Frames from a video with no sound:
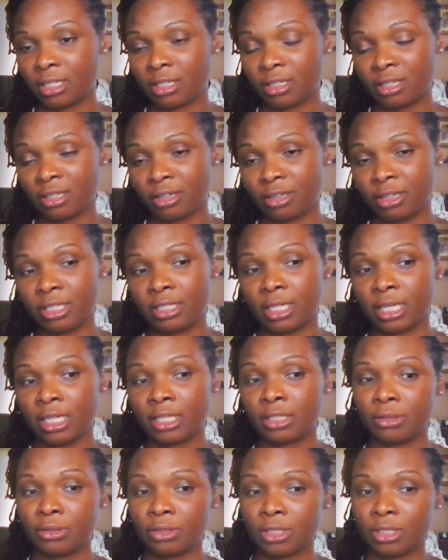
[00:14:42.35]
Concurrent
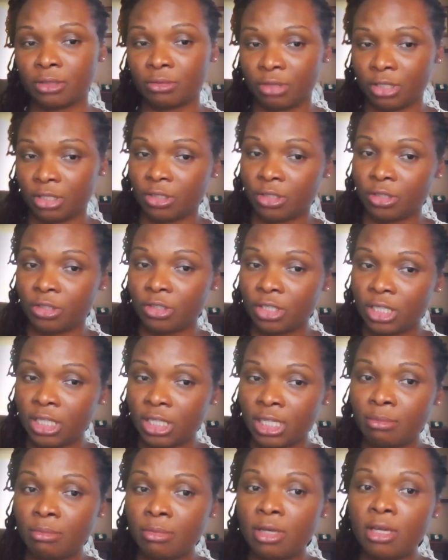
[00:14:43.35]
Diagnosis Research
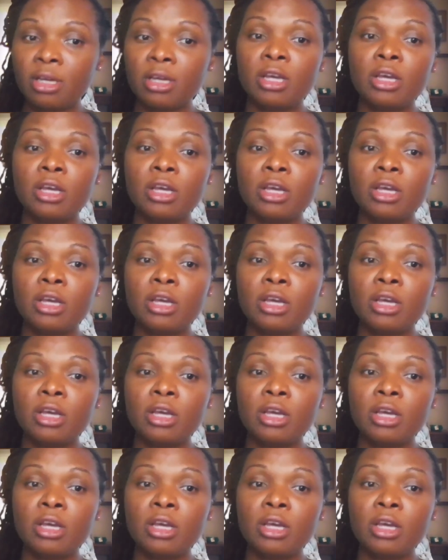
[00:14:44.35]
Team